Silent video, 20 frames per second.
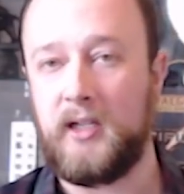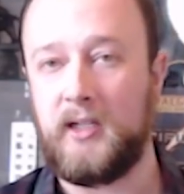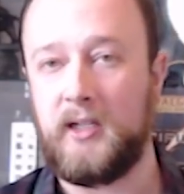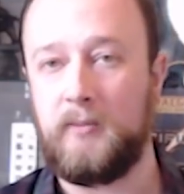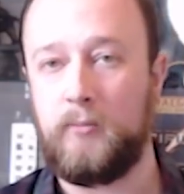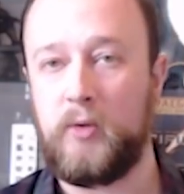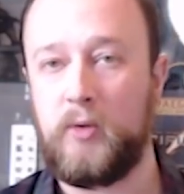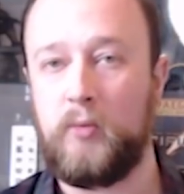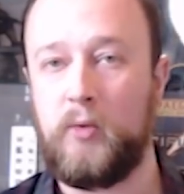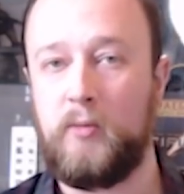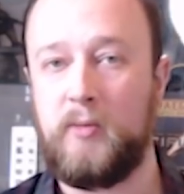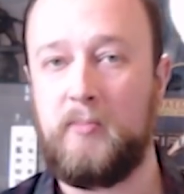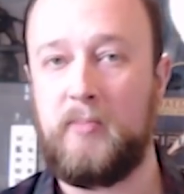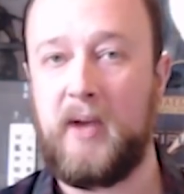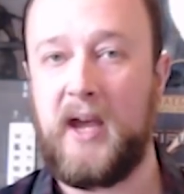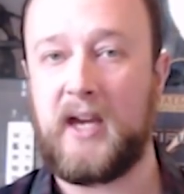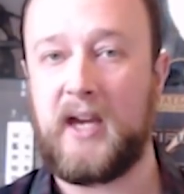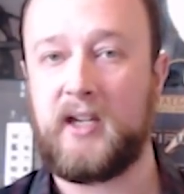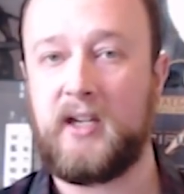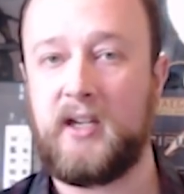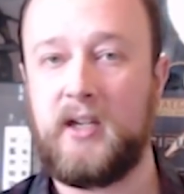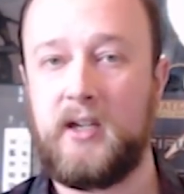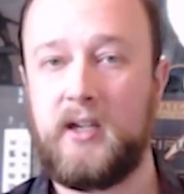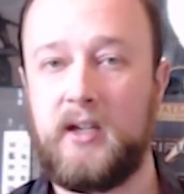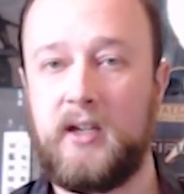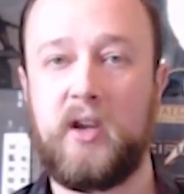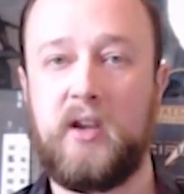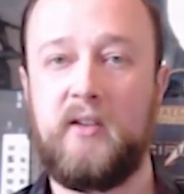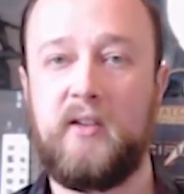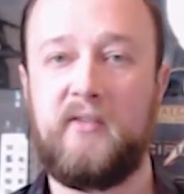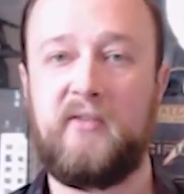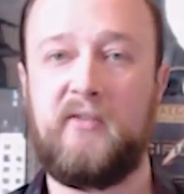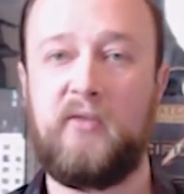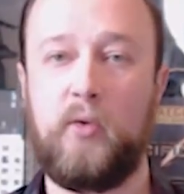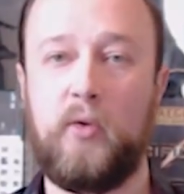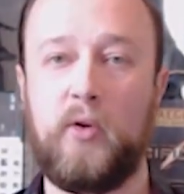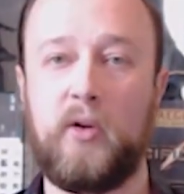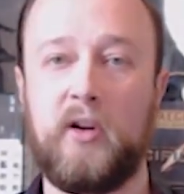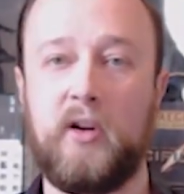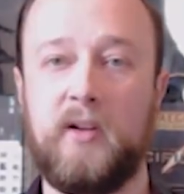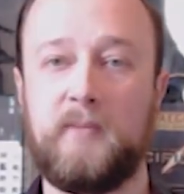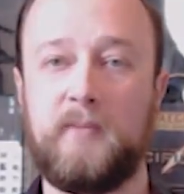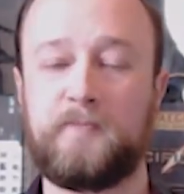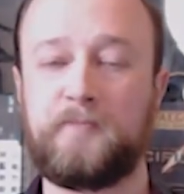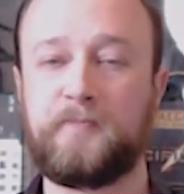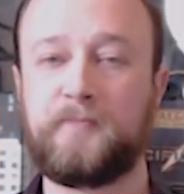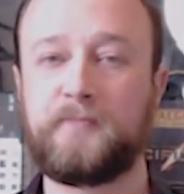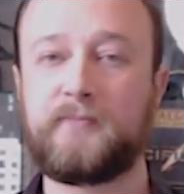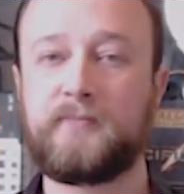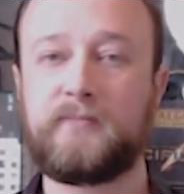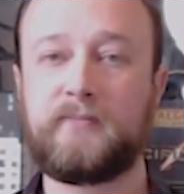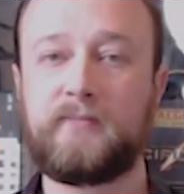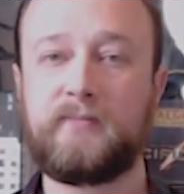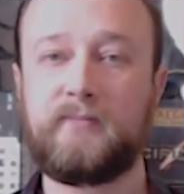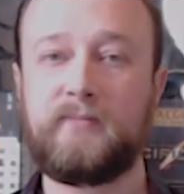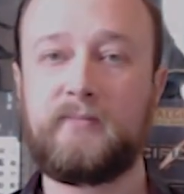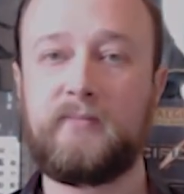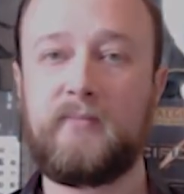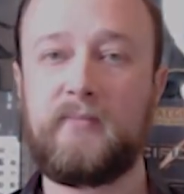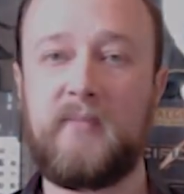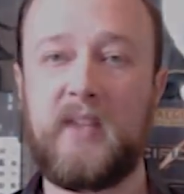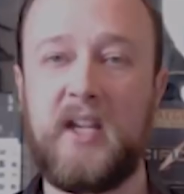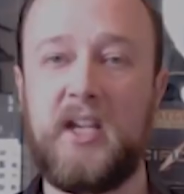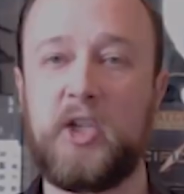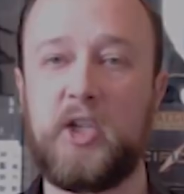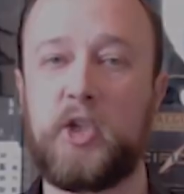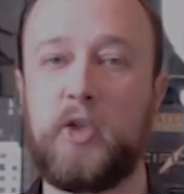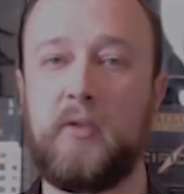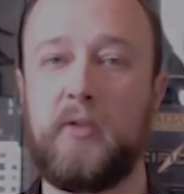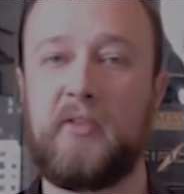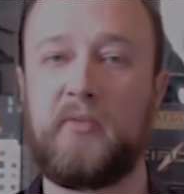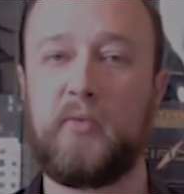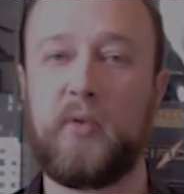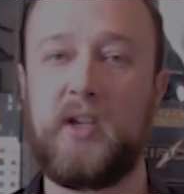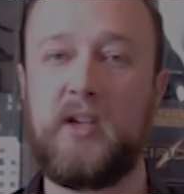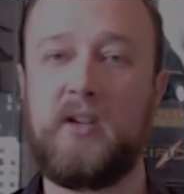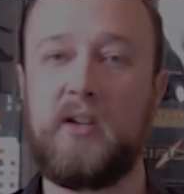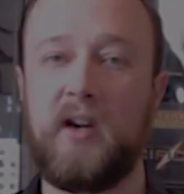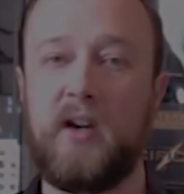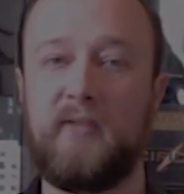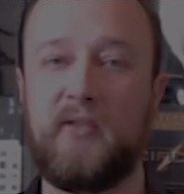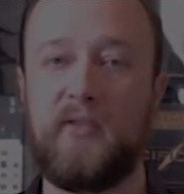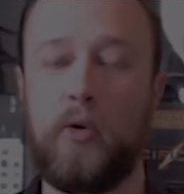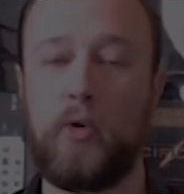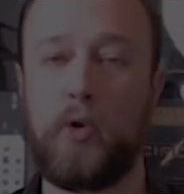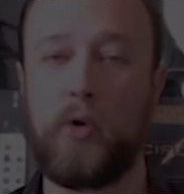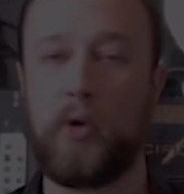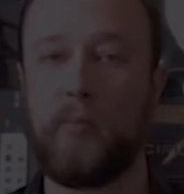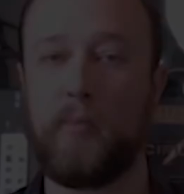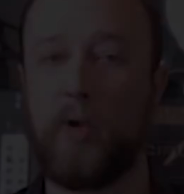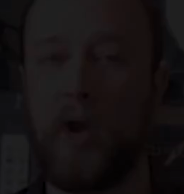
We will be back for issue 3 of No Quarter Prime.